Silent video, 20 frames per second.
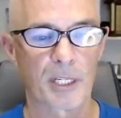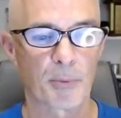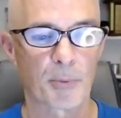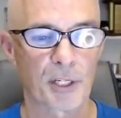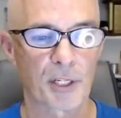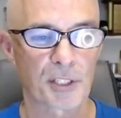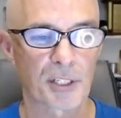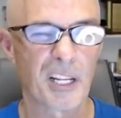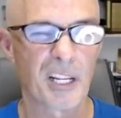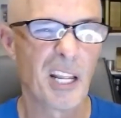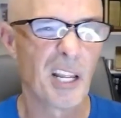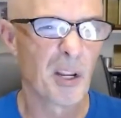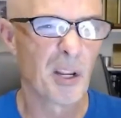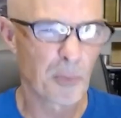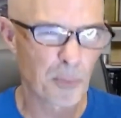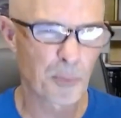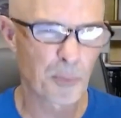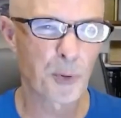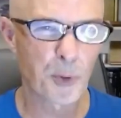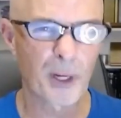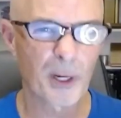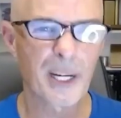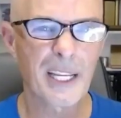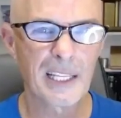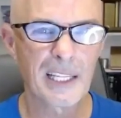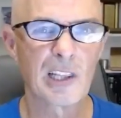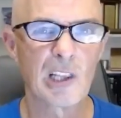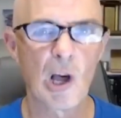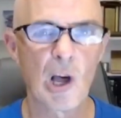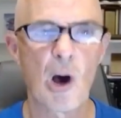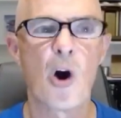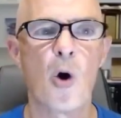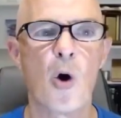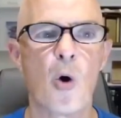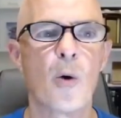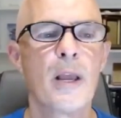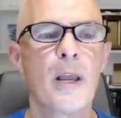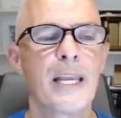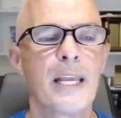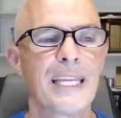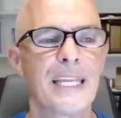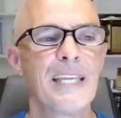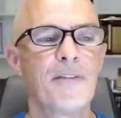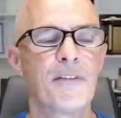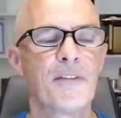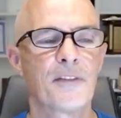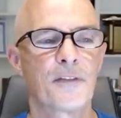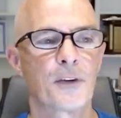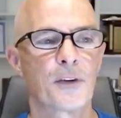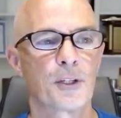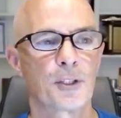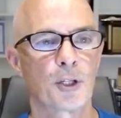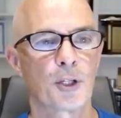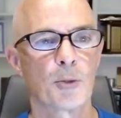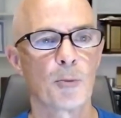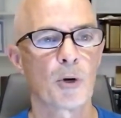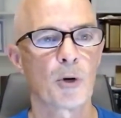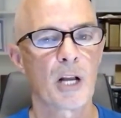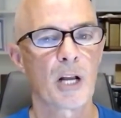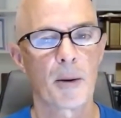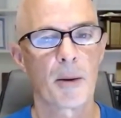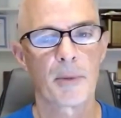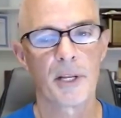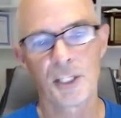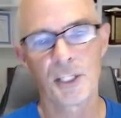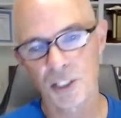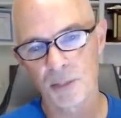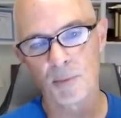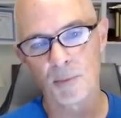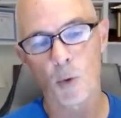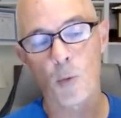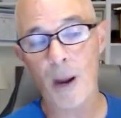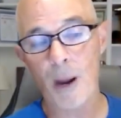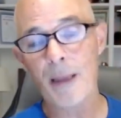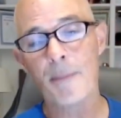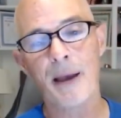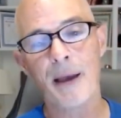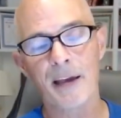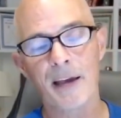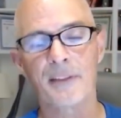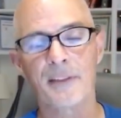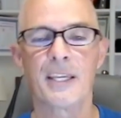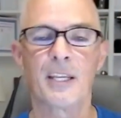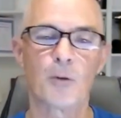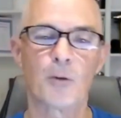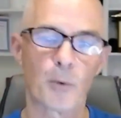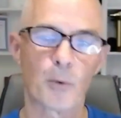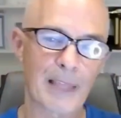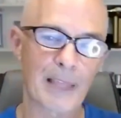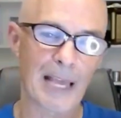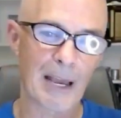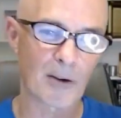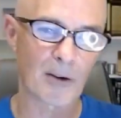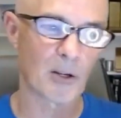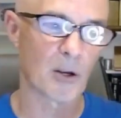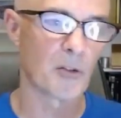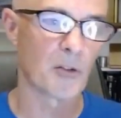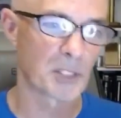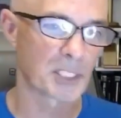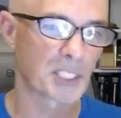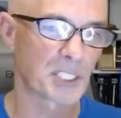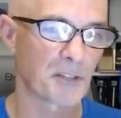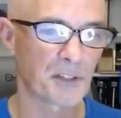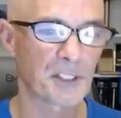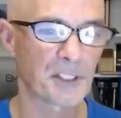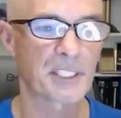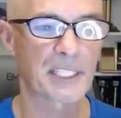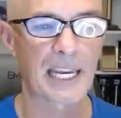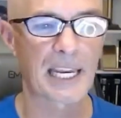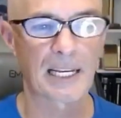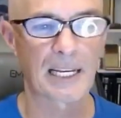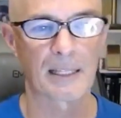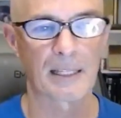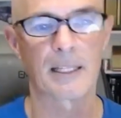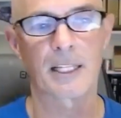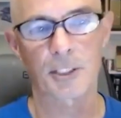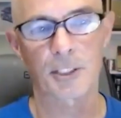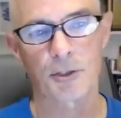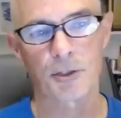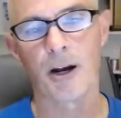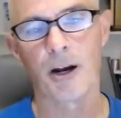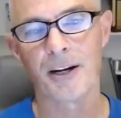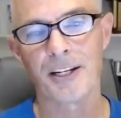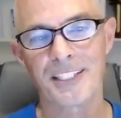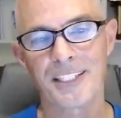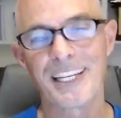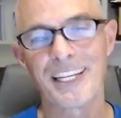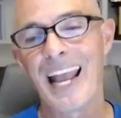compression, pretty low even for a turbo combination, but way back then without all the sophisticated electronics